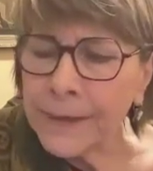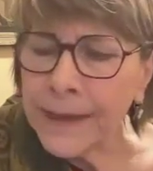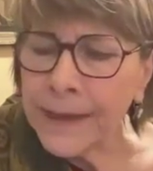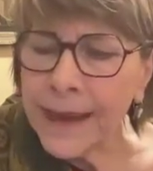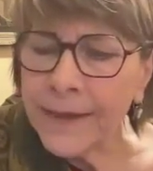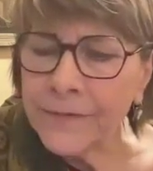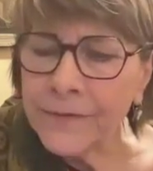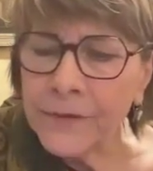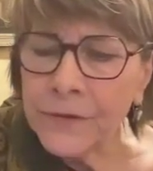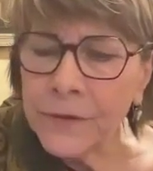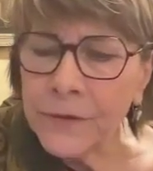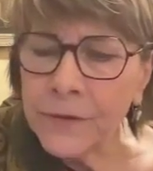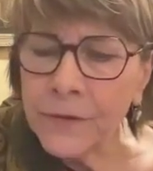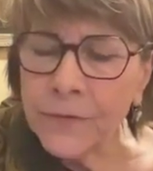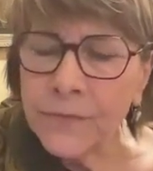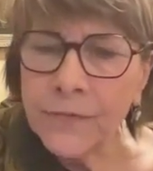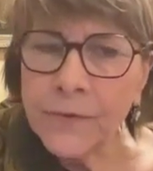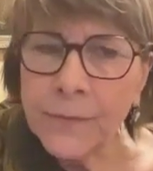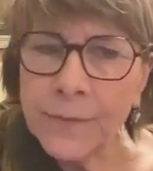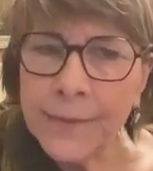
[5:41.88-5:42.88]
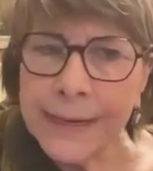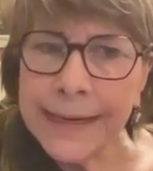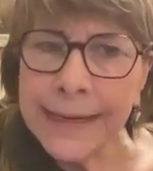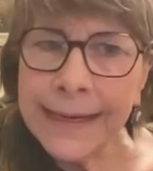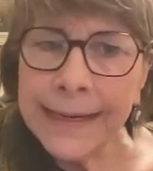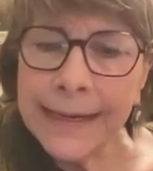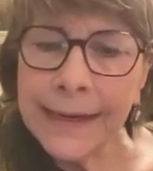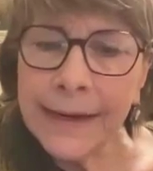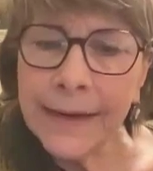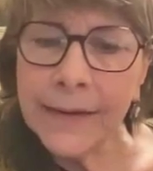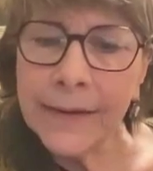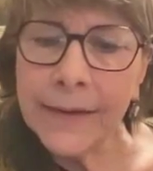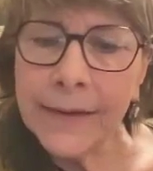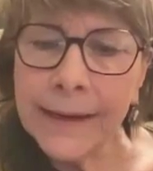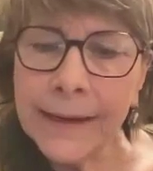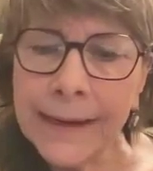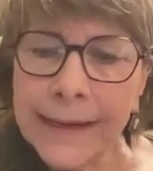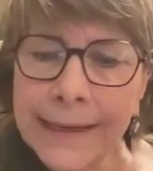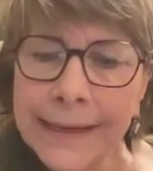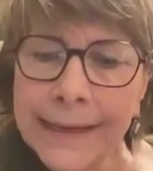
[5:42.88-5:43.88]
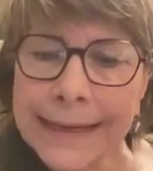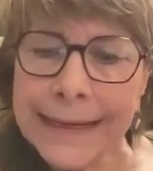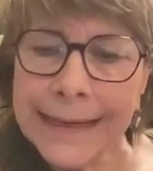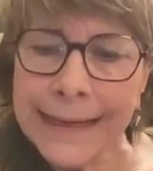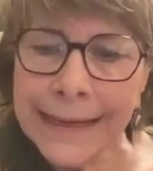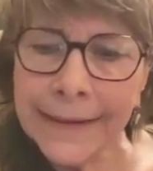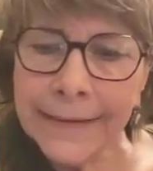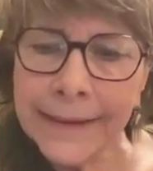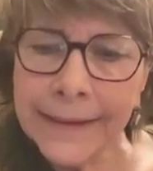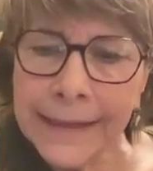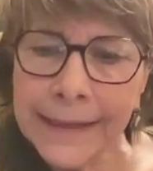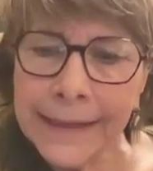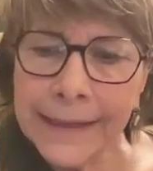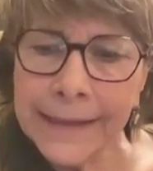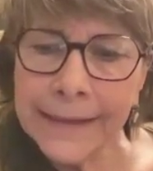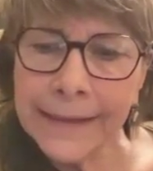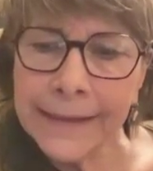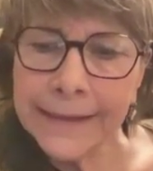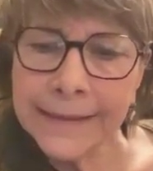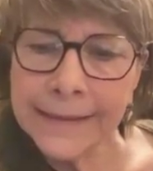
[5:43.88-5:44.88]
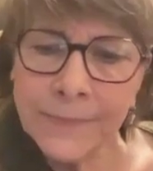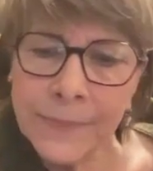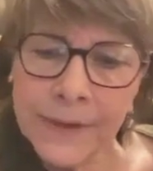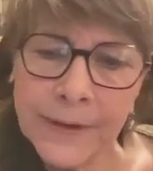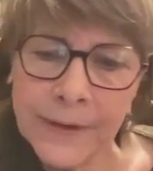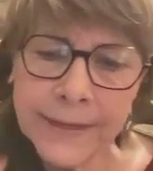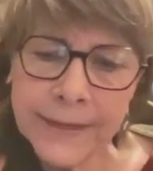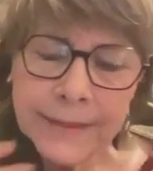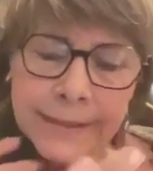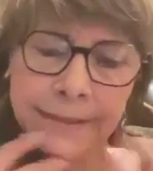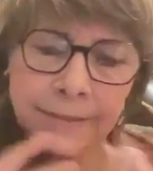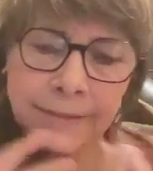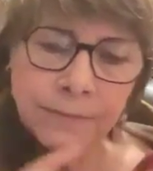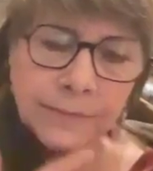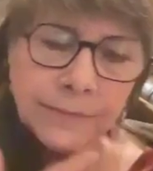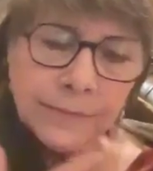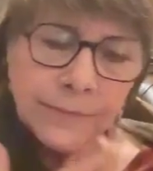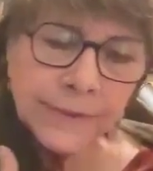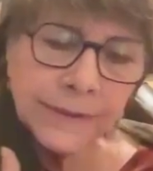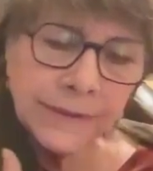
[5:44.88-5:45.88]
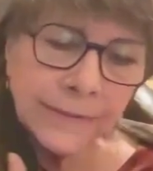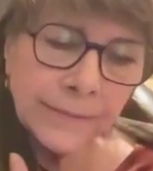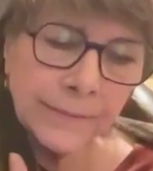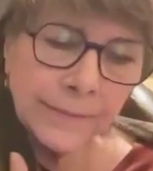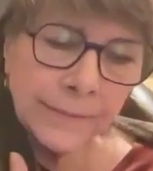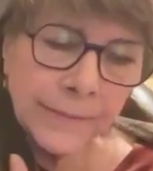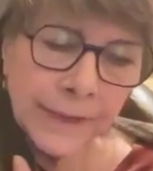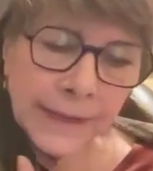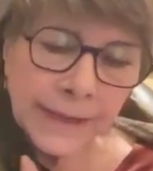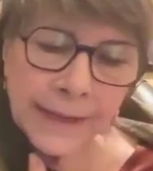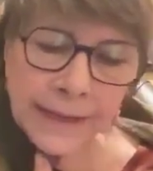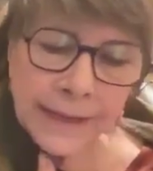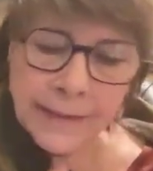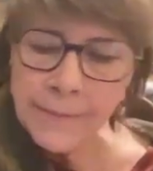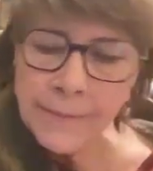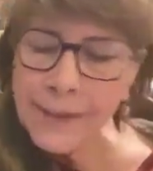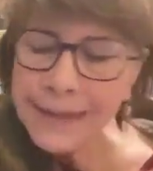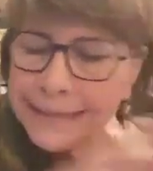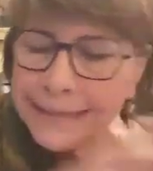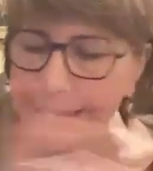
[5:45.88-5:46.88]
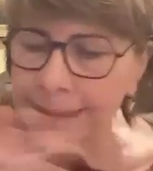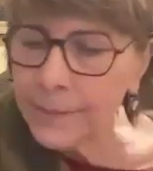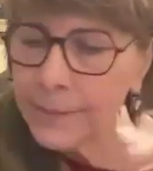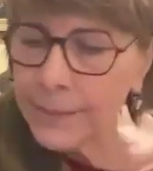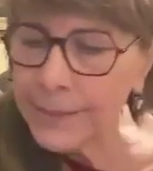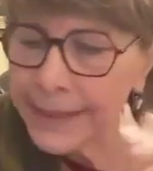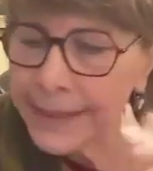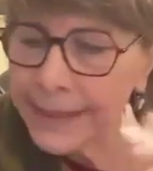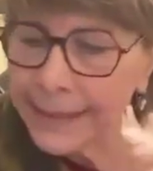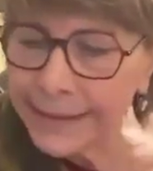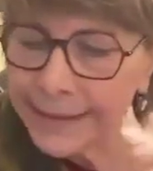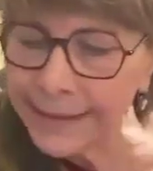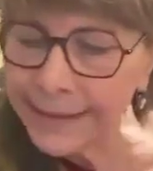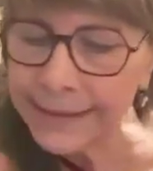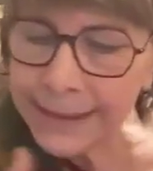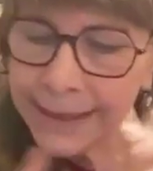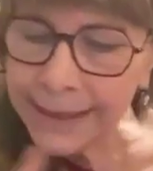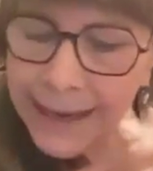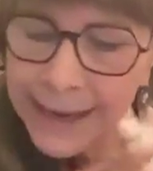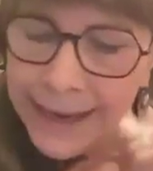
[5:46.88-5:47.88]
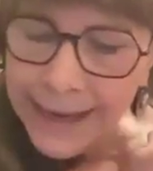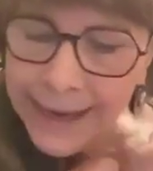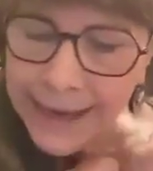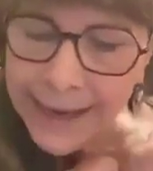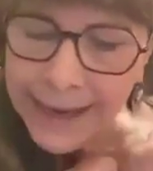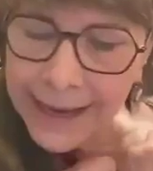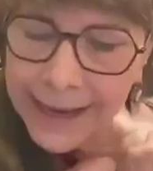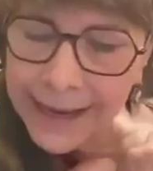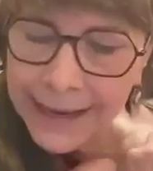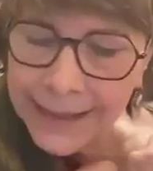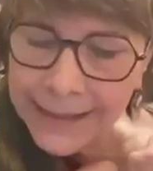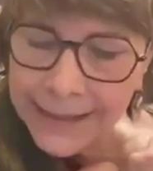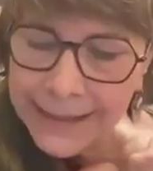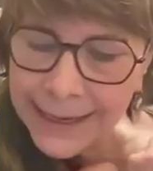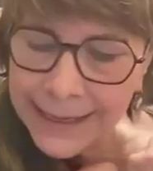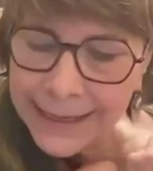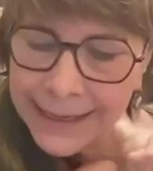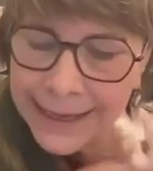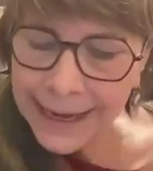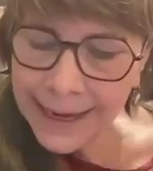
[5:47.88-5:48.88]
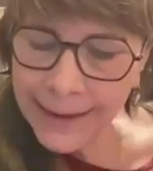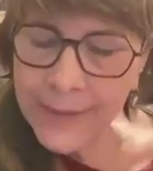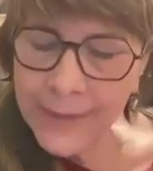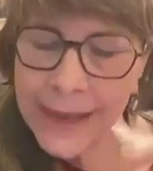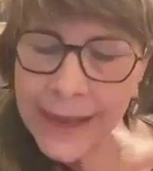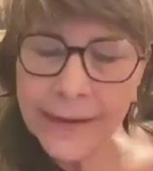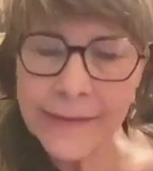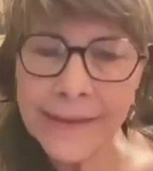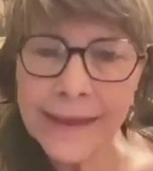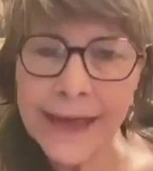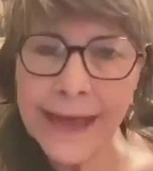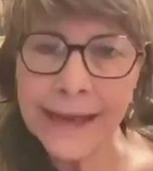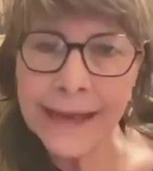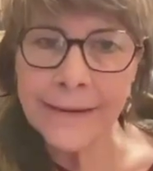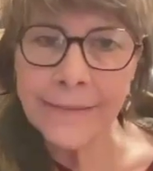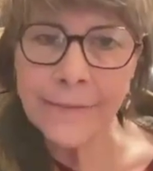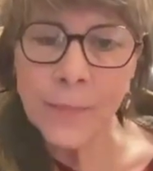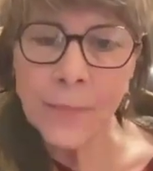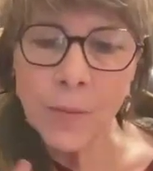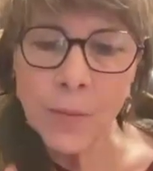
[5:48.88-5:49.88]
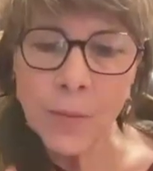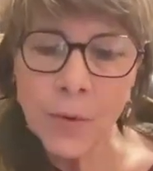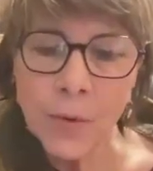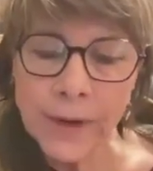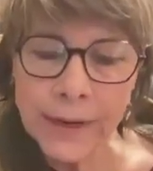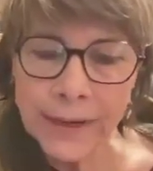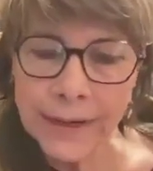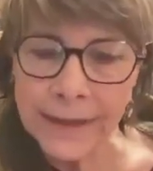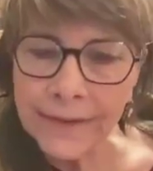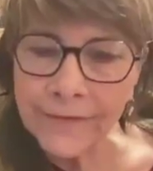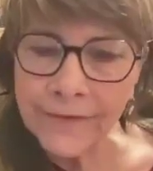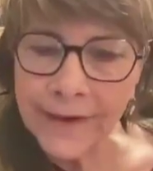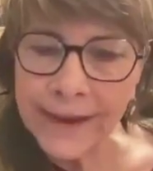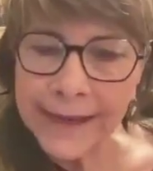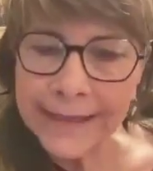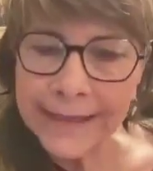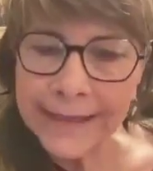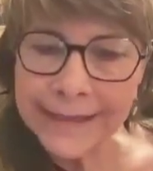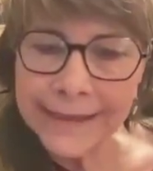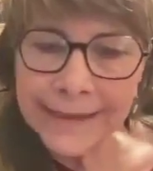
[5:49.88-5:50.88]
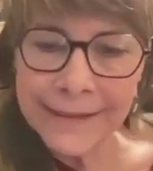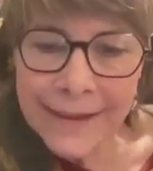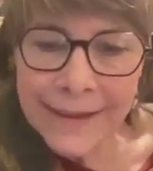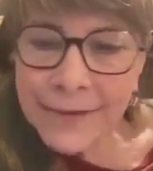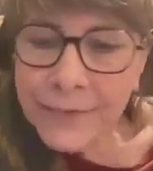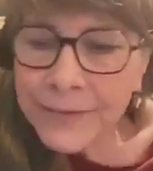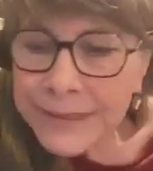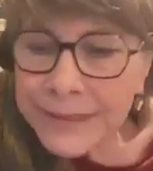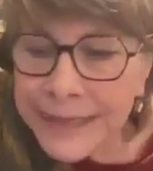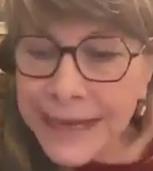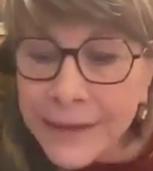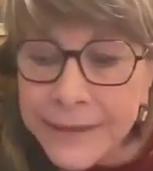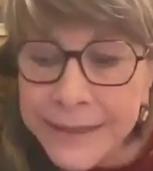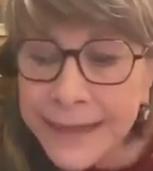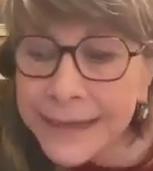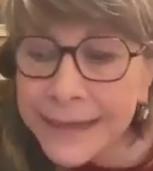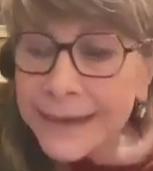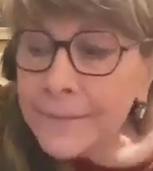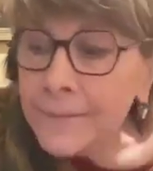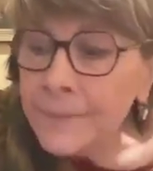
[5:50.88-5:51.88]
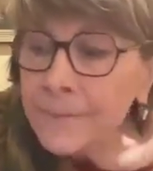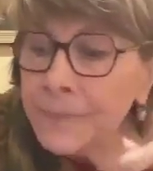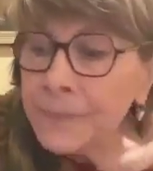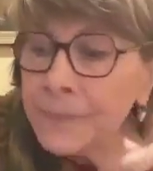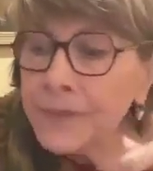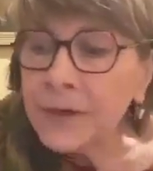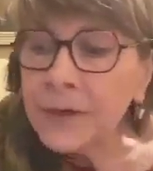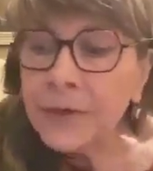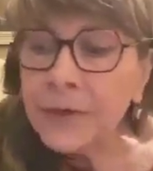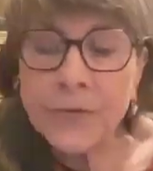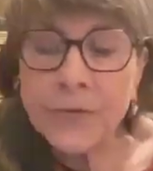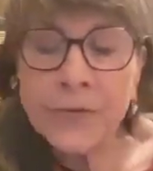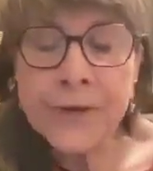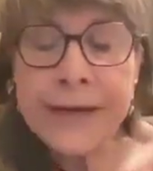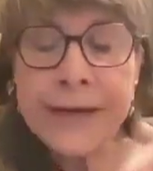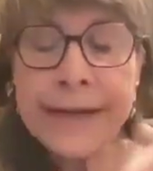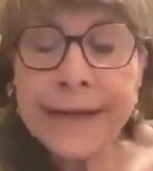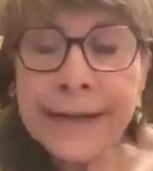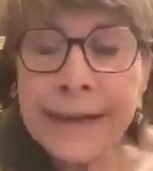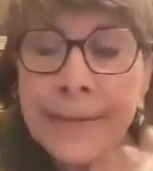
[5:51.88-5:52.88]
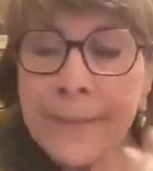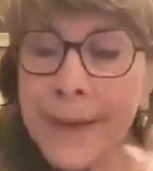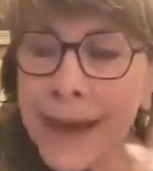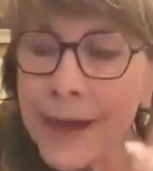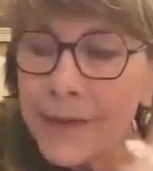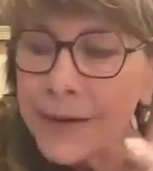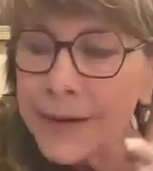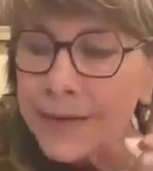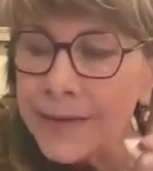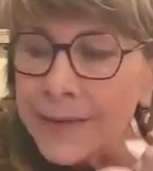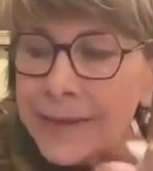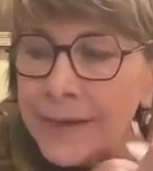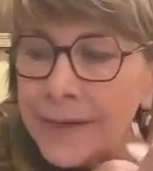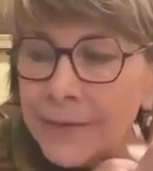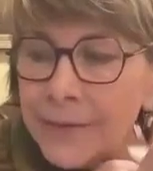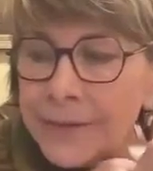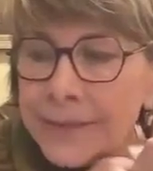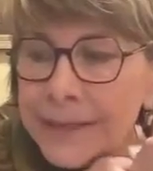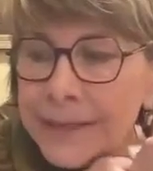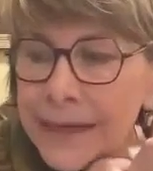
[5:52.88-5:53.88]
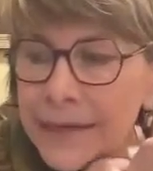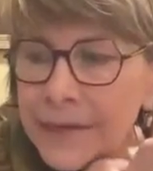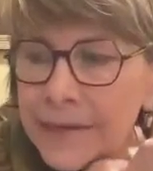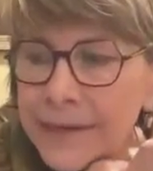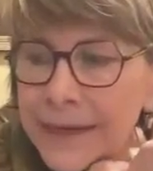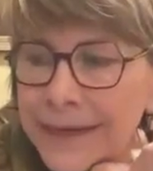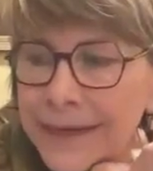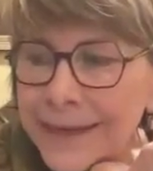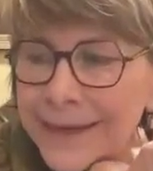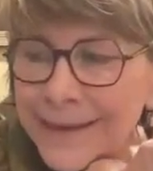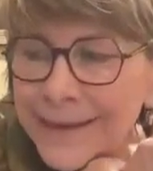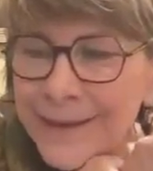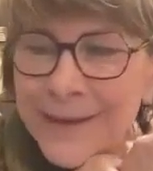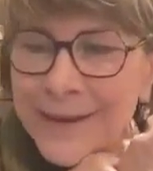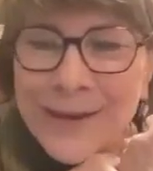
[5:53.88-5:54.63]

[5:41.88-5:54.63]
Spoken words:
afternoon for me, and a healing experience with my siblings. And I came out of that memorial event. There was nothing green about it. There was nothing